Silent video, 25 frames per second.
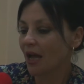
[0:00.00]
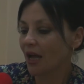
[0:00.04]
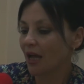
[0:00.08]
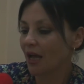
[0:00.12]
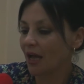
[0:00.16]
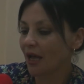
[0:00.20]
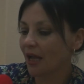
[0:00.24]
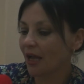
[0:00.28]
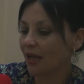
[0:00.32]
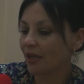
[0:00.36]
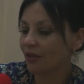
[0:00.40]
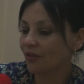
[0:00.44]

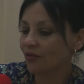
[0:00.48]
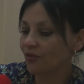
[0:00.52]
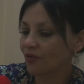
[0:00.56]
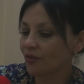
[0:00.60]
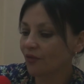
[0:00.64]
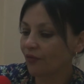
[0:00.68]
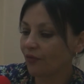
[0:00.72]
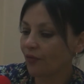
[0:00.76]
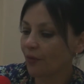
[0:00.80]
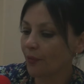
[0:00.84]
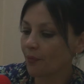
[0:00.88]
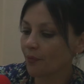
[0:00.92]
And
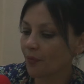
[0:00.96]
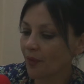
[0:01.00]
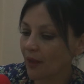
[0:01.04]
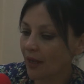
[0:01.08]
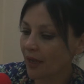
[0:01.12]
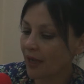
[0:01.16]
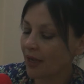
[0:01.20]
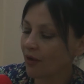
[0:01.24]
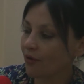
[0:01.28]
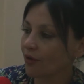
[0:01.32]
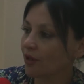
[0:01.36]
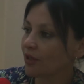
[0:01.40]
from
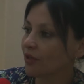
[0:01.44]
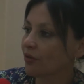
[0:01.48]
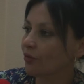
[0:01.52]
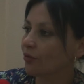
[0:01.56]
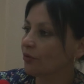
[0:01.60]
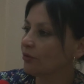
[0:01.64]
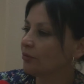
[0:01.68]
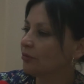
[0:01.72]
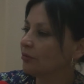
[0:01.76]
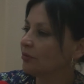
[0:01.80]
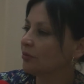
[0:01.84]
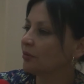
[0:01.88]
there I
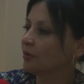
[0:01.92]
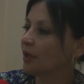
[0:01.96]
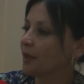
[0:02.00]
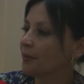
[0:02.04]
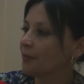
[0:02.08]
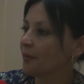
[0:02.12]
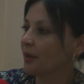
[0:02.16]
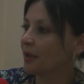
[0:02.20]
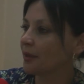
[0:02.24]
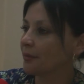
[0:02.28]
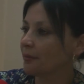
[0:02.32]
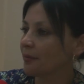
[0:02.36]
thought, oh, I
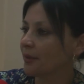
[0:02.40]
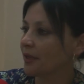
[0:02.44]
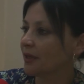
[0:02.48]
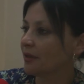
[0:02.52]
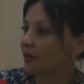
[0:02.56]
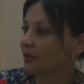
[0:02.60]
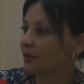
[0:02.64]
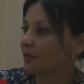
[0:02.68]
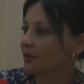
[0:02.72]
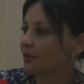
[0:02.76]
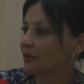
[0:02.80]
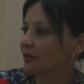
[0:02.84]
might
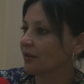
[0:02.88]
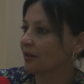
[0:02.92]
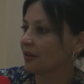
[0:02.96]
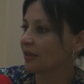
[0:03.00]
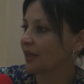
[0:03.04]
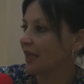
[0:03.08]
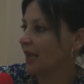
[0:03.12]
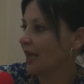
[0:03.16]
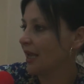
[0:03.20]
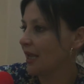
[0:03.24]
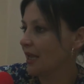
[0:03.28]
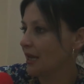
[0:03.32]
make a
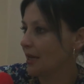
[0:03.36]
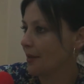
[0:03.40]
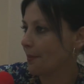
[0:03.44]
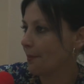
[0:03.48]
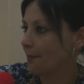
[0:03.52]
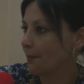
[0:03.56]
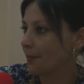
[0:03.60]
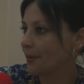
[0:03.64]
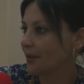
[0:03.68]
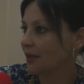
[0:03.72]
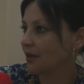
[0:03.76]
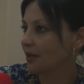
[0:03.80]
cape
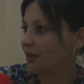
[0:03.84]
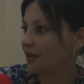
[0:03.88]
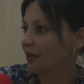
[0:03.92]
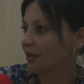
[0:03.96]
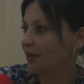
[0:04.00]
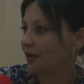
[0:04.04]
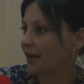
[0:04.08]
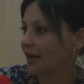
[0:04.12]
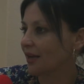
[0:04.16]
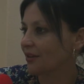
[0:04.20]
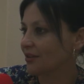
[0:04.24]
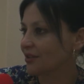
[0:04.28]

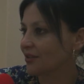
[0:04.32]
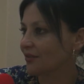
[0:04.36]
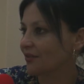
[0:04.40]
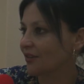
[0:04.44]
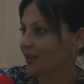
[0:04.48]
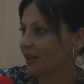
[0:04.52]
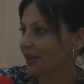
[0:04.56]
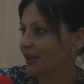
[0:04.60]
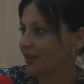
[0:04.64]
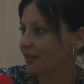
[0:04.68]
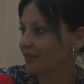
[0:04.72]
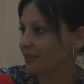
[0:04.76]
out of
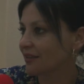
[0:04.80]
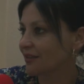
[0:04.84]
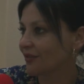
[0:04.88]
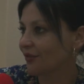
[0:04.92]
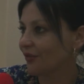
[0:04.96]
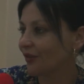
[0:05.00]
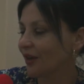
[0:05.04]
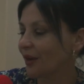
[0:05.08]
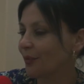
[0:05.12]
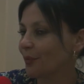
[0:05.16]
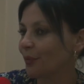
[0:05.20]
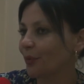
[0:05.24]
that
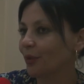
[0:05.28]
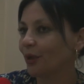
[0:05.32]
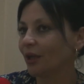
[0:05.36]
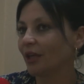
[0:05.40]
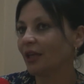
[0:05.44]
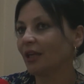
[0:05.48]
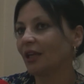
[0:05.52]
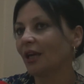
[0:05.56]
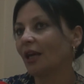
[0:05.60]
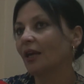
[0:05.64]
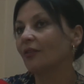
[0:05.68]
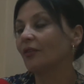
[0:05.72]

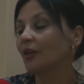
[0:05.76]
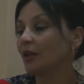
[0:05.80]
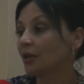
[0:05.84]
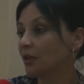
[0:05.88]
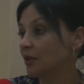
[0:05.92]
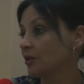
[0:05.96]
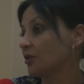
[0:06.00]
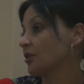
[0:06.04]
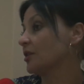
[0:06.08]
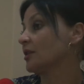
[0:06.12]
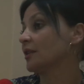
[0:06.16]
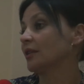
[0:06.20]
fabric. And then
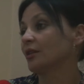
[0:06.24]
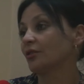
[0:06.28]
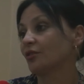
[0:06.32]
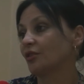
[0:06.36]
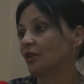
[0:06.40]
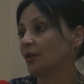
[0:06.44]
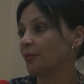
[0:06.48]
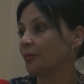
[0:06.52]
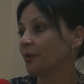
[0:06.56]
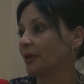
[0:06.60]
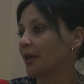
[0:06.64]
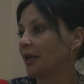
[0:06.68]
it just
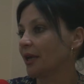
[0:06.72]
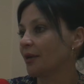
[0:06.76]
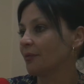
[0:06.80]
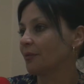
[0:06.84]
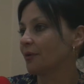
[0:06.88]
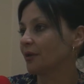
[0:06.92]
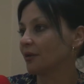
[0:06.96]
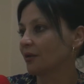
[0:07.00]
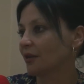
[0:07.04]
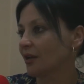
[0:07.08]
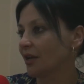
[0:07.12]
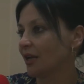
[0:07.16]
literally became
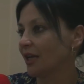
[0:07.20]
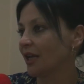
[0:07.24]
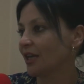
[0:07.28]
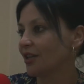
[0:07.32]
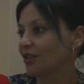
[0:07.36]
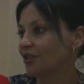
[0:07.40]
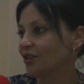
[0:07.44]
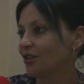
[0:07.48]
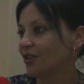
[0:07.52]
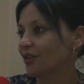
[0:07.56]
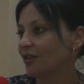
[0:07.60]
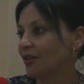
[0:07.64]
a
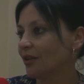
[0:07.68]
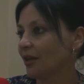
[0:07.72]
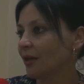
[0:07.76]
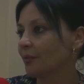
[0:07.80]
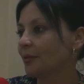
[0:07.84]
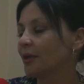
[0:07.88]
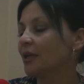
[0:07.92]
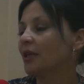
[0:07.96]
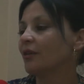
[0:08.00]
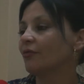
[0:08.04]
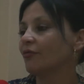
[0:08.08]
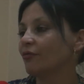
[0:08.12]
collection. I
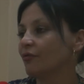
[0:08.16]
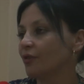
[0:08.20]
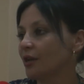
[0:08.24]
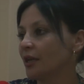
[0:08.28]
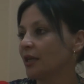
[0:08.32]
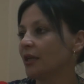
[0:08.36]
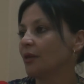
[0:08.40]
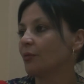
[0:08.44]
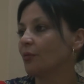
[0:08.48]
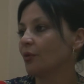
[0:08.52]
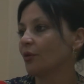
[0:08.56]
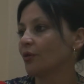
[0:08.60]
mean, it
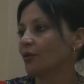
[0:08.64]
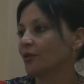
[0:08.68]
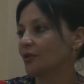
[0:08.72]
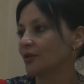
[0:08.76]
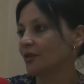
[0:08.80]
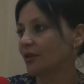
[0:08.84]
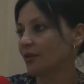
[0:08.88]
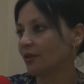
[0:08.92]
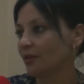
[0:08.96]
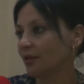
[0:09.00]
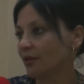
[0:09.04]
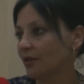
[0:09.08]
really
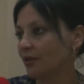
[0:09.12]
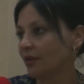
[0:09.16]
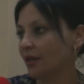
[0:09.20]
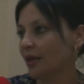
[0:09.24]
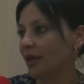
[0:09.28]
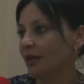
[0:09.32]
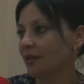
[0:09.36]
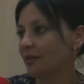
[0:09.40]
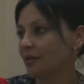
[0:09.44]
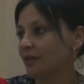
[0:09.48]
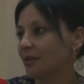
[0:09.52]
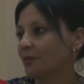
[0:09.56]
was
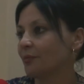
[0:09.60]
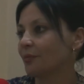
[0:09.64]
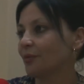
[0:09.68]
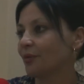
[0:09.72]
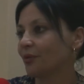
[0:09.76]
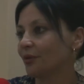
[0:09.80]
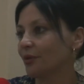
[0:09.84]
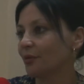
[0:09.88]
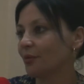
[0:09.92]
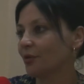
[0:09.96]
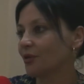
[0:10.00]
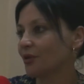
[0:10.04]
that
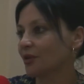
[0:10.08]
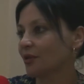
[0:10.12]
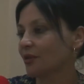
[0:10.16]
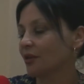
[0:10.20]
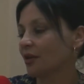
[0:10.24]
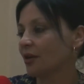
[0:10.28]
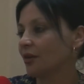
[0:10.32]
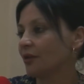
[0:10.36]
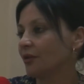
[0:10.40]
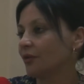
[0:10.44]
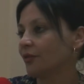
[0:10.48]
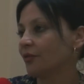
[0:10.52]
simple. It wasn't
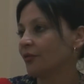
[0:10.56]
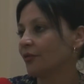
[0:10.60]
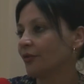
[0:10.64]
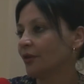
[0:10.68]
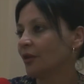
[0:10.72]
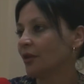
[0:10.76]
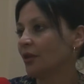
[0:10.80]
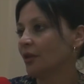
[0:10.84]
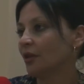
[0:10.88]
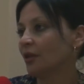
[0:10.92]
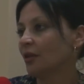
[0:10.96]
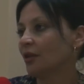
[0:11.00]
kind of
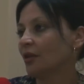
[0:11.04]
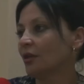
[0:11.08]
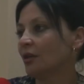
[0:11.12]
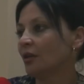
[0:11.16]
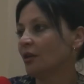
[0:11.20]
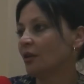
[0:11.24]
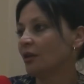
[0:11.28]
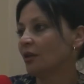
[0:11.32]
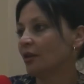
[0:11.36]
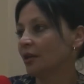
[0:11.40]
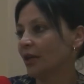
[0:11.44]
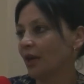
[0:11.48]

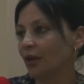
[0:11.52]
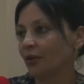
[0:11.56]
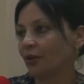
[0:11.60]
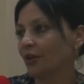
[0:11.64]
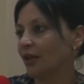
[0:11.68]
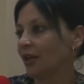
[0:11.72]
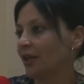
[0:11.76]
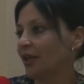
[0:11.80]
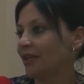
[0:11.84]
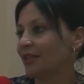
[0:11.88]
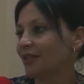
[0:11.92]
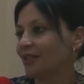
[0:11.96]

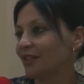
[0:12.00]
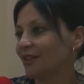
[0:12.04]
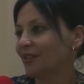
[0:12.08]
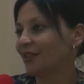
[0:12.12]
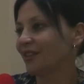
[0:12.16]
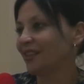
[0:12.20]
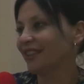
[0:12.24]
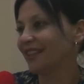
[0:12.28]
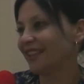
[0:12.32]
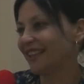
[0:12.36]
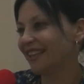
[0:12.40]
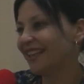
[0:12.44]
calculated or
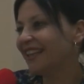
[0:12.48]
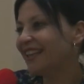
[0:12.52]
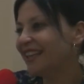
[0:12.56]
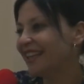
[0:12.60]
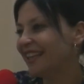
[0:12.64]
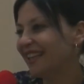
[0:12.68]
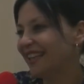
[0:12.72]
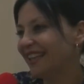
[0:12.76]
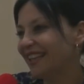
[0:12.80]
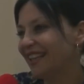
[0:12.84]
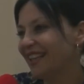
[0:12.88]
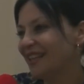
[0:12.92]

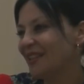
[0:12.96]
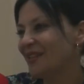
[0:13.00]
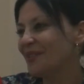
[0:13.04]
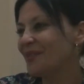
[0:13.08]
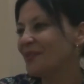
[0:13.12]
anything.